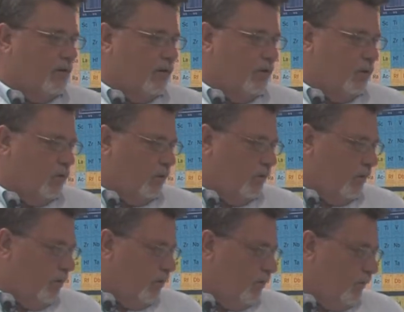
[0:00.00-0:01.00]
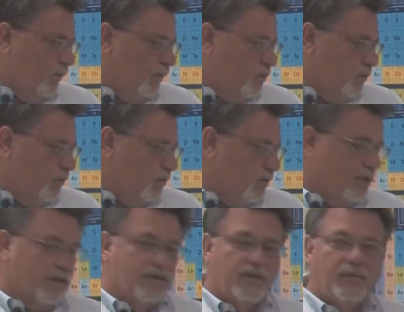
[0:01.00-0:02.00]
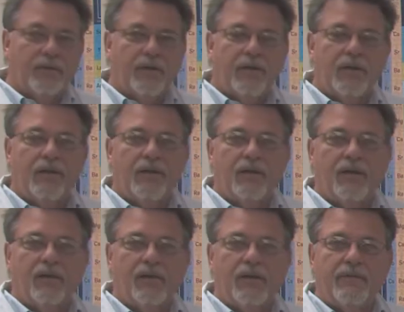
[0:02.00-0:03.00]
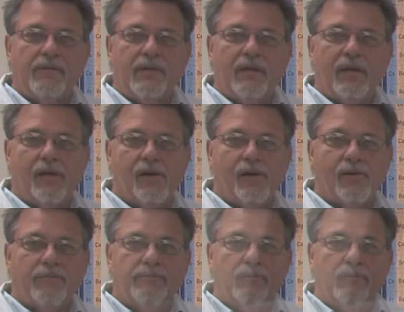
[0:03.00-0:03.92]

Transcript: new Thermo Fisher Scientific FTIR,